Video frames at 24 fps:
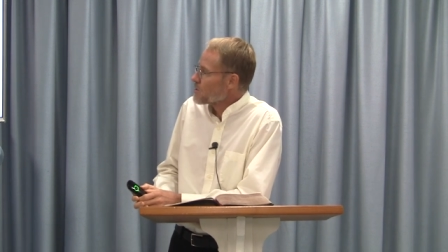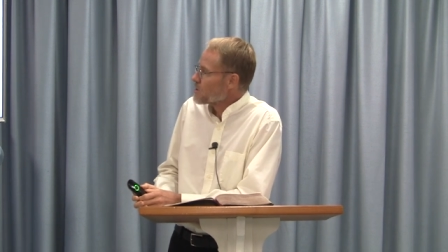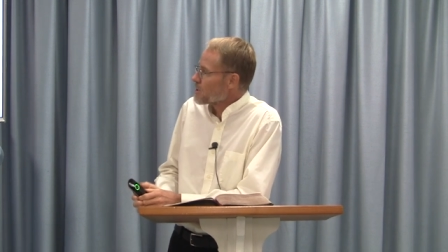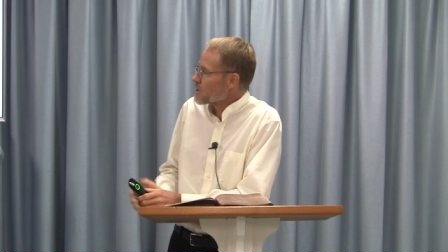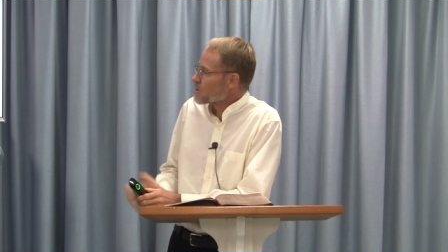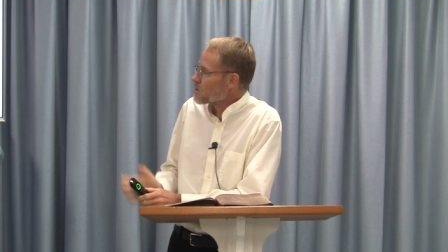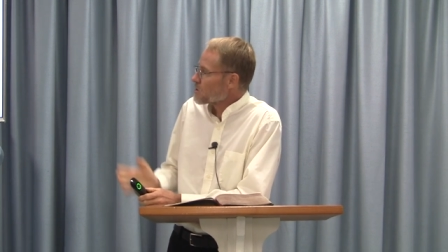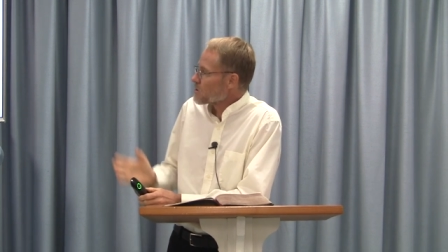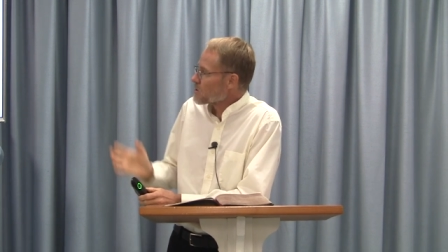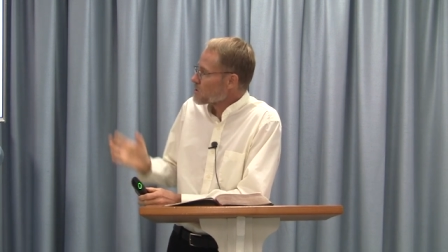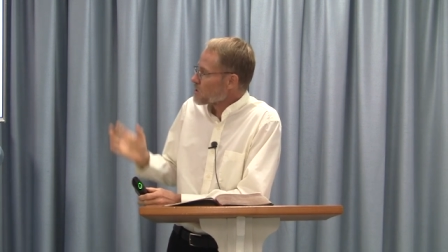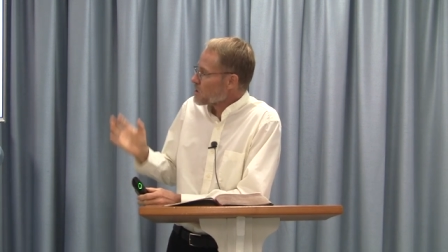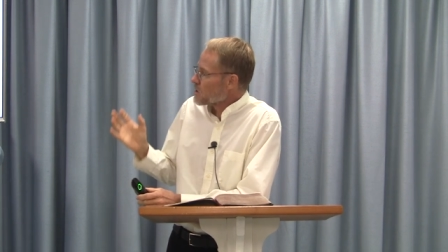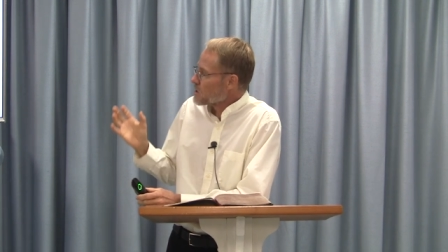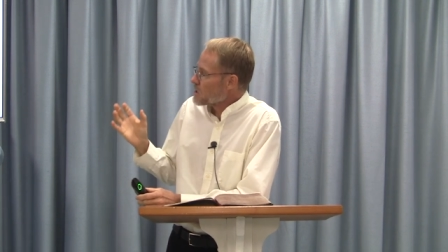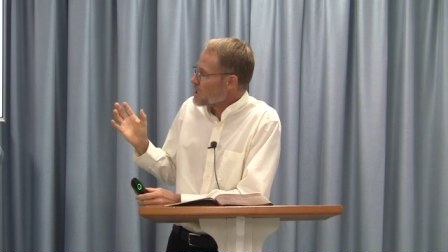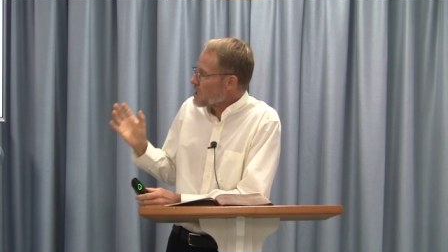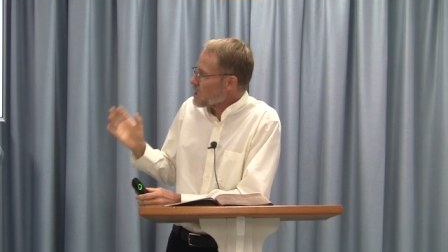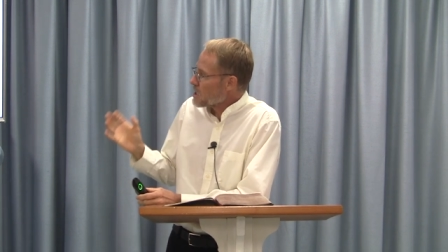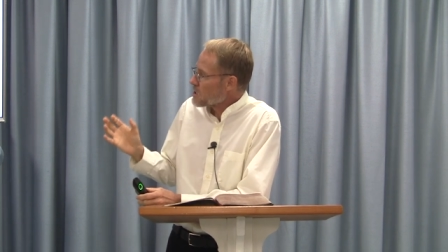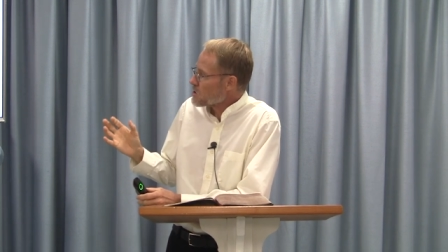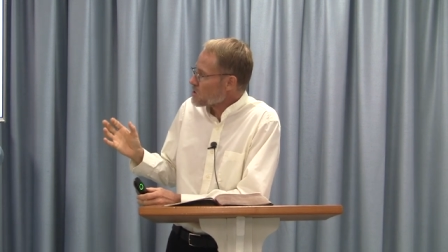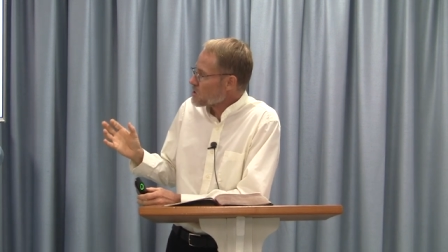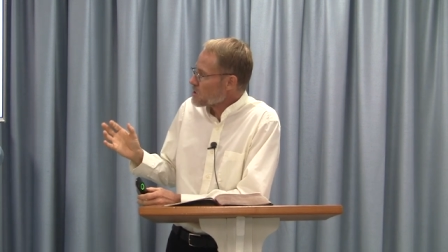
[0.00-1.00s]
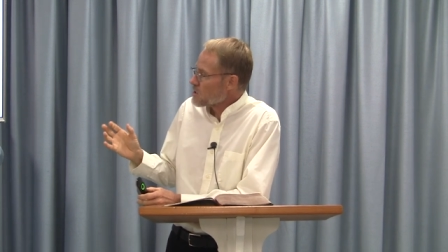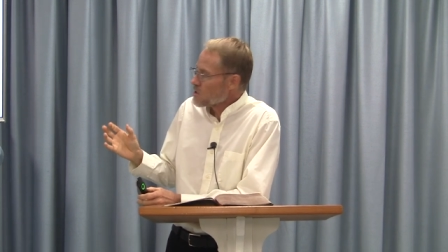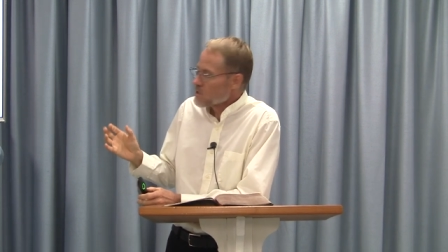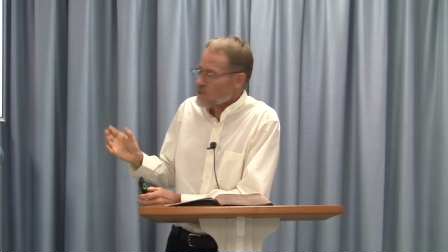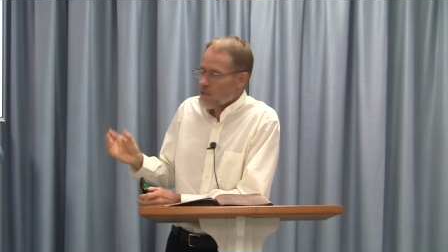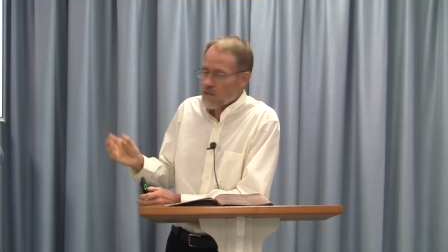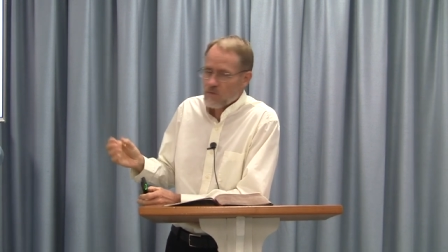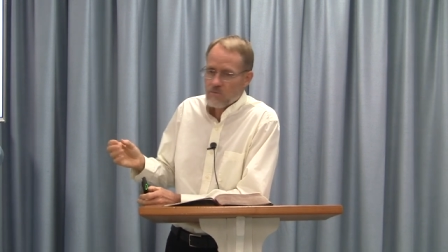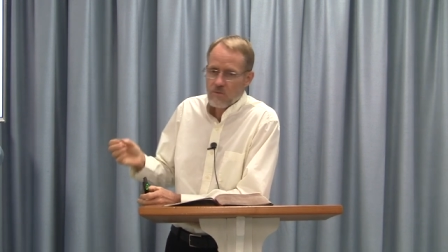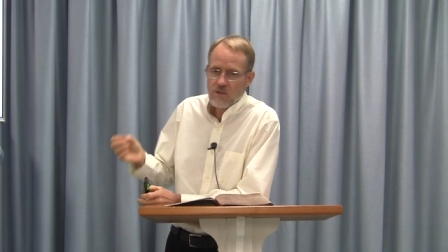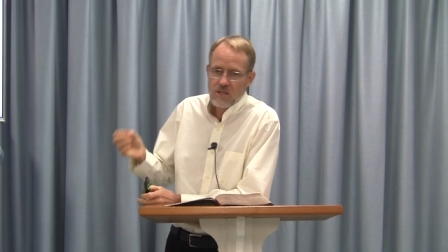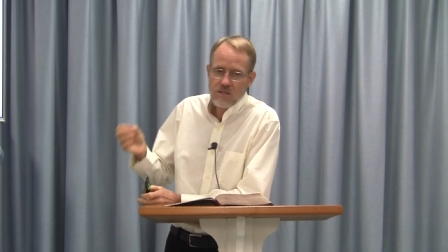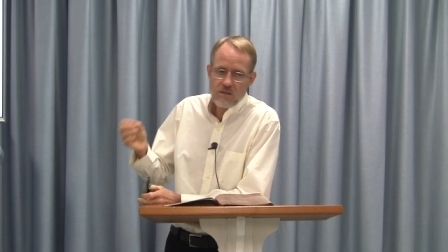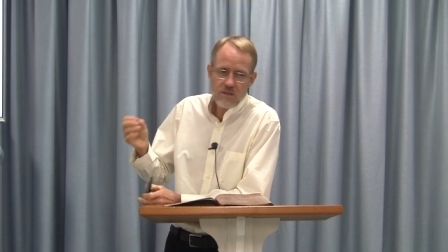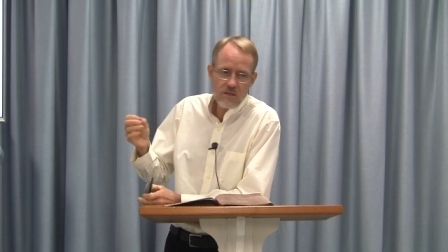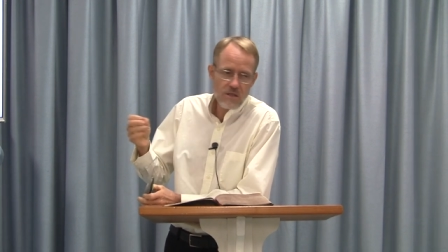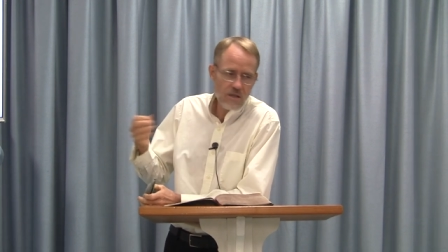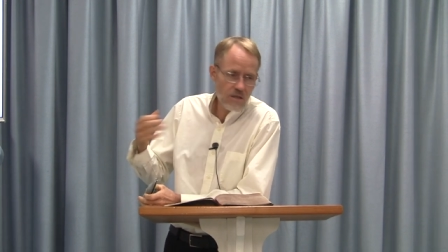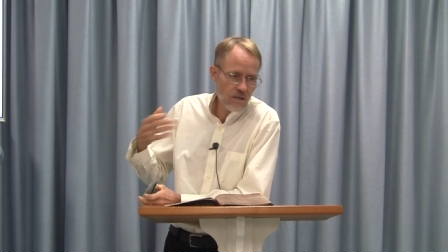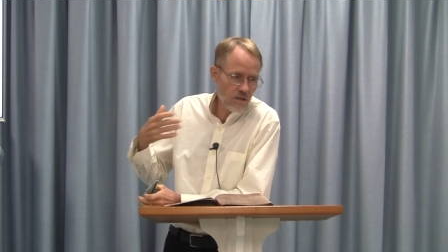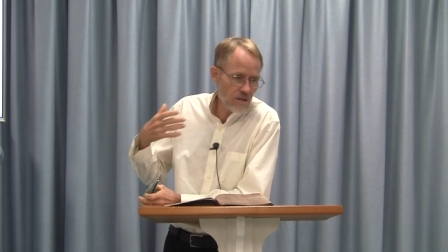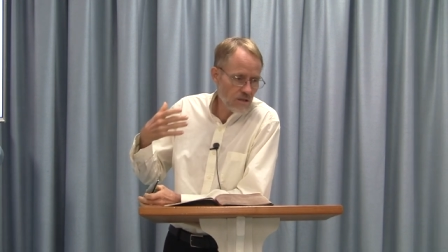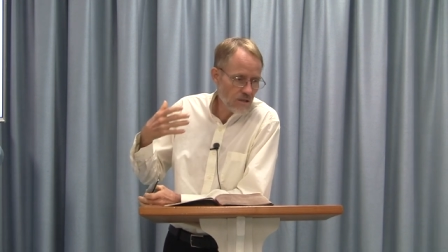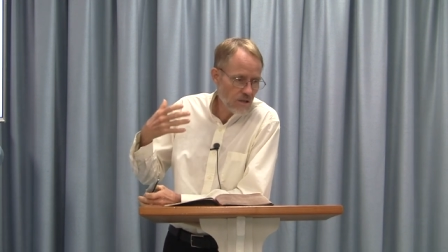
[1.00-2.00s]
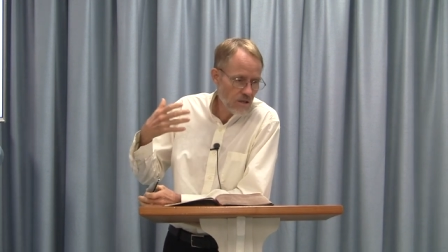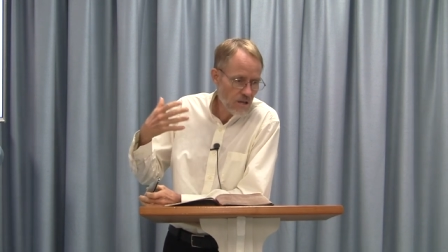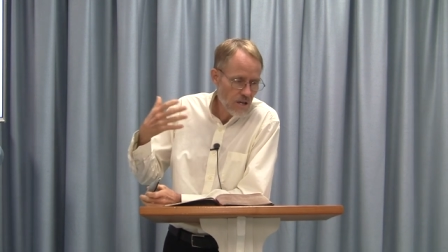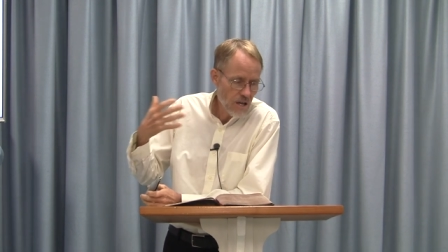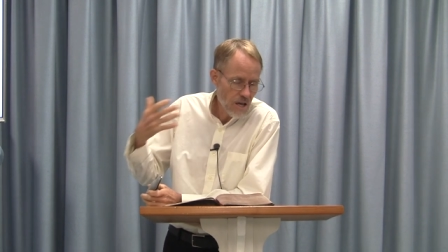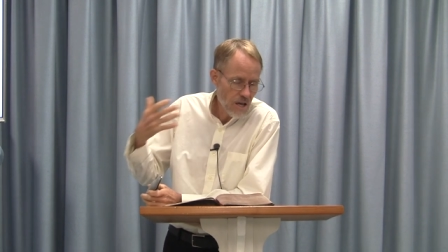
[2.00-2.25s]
This is a nation that a,